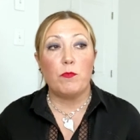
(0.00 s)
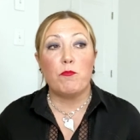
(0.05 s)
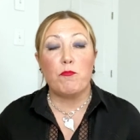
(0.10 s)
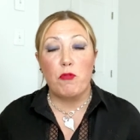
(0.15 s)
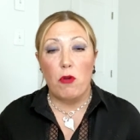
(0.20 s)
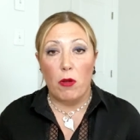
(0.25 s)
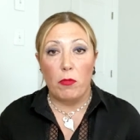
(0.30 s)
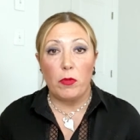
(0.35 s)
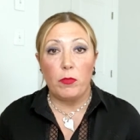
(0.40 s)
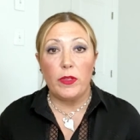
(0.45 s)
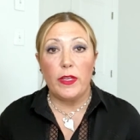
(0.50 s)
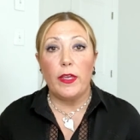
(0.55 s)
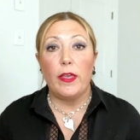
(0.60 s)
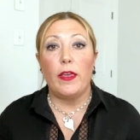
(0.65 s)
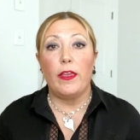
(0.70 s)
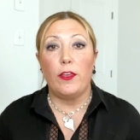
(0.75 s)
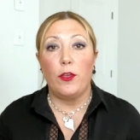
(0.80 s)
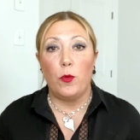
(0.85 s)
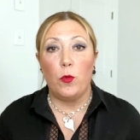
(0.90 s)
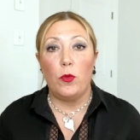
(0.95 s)
probably
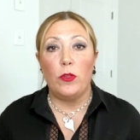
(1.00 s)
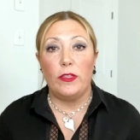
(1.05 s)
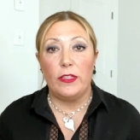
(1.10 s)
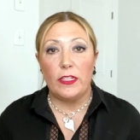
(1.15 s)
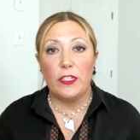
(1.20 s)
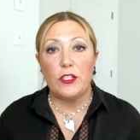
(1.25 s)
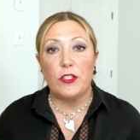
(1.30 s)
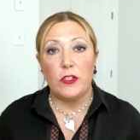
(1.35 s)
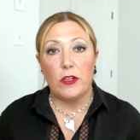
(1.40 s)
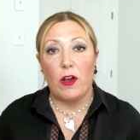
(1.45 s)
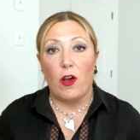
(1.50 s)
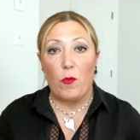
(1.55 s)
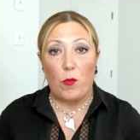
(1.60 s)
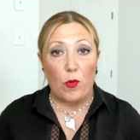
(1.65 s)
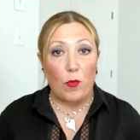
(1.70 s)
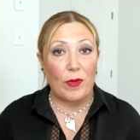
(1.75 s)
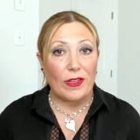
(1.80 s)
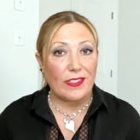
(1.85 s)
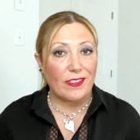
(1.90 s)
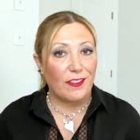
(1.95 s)
you will need to
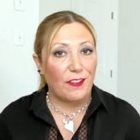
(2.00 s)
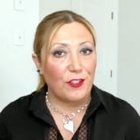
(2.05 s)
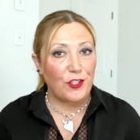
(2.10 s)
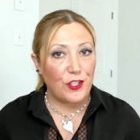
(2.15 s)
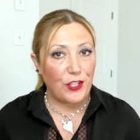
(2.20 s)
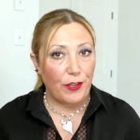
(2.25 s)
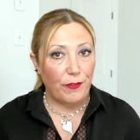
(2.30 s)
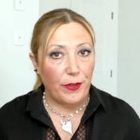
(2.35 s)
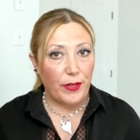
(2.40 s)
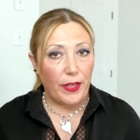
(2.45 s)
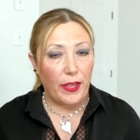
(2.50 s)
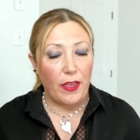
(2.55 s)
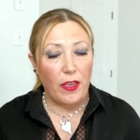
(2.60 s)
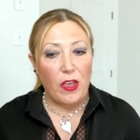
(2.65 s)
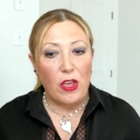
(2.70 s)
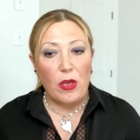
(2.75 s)
compromise longevity